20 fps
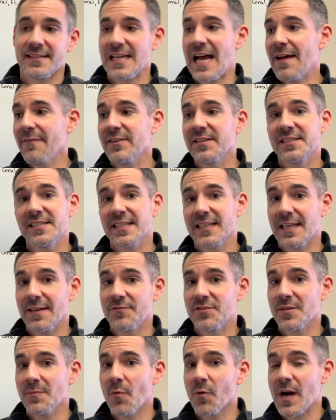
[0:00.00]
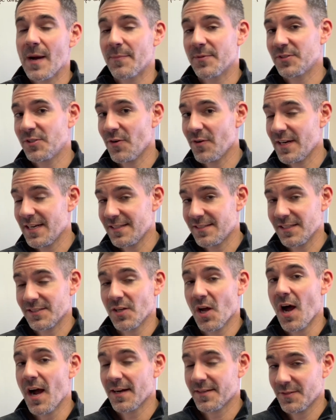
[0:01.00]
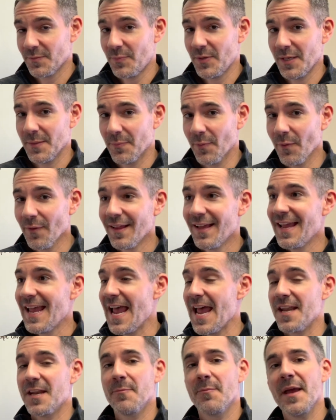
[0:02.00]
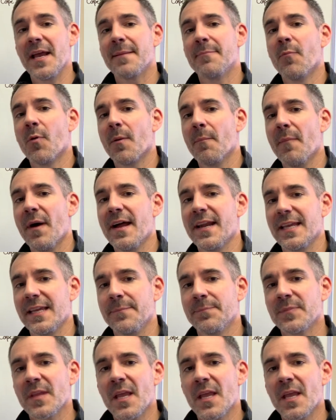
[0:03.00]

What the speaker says: Obviously, it gives you more opportunities to talk to people and to make more money,